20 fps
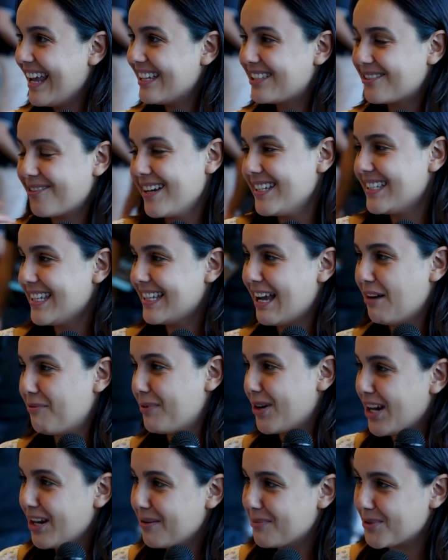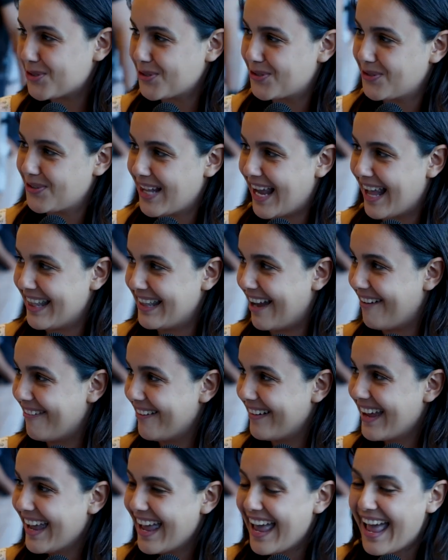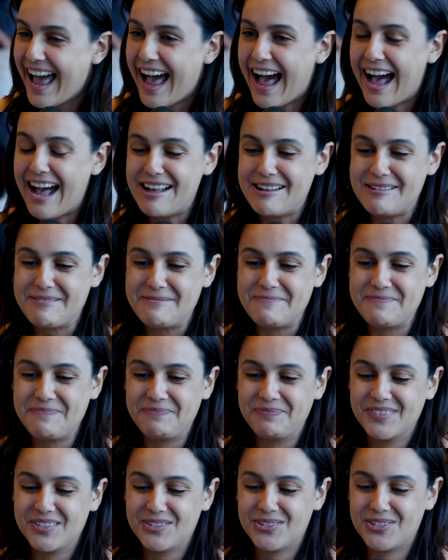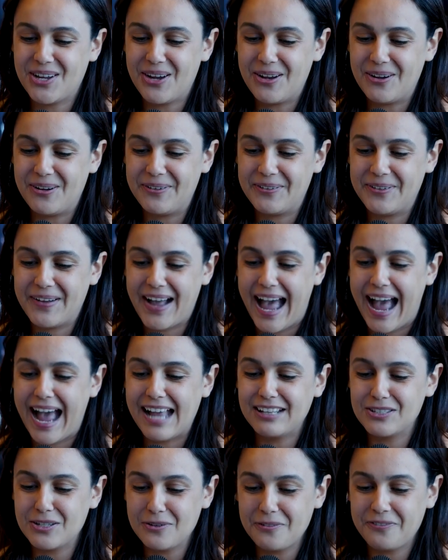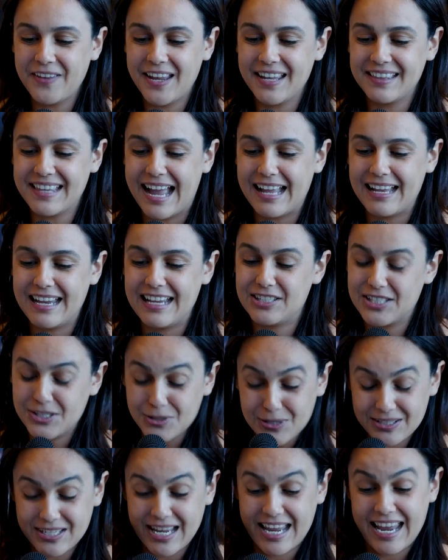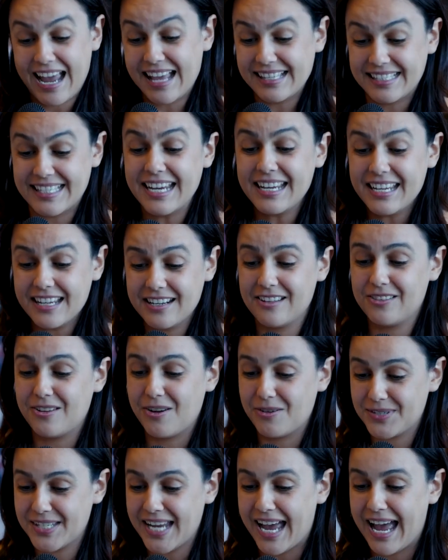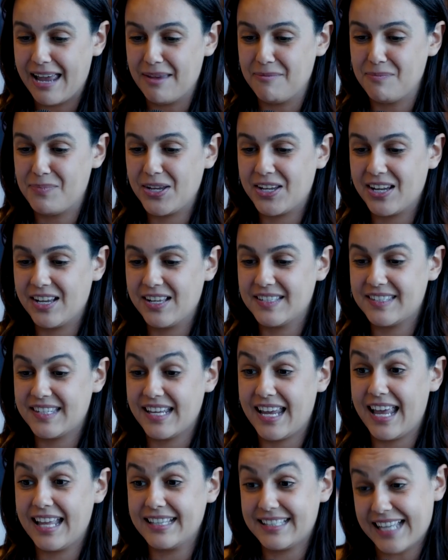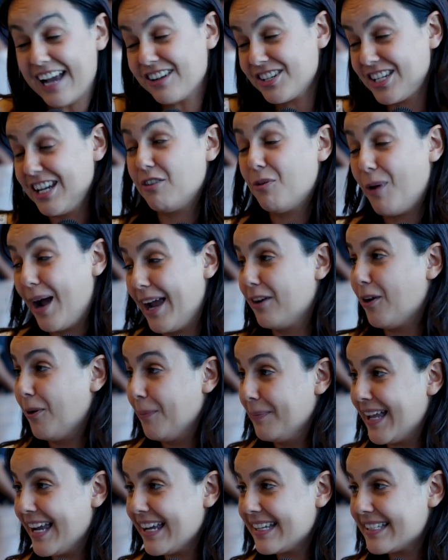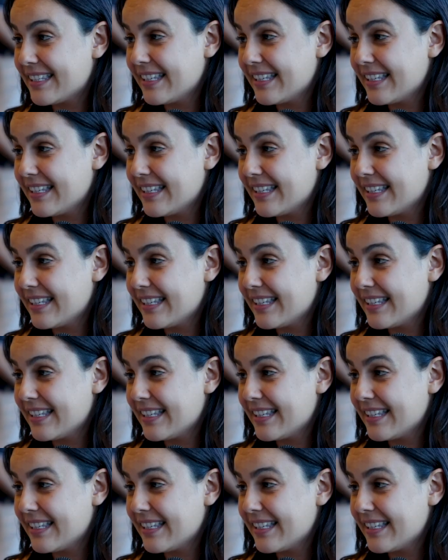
It's crazy that we're able to do that now. So I do think that it has taken a long time because it's actually quite complex.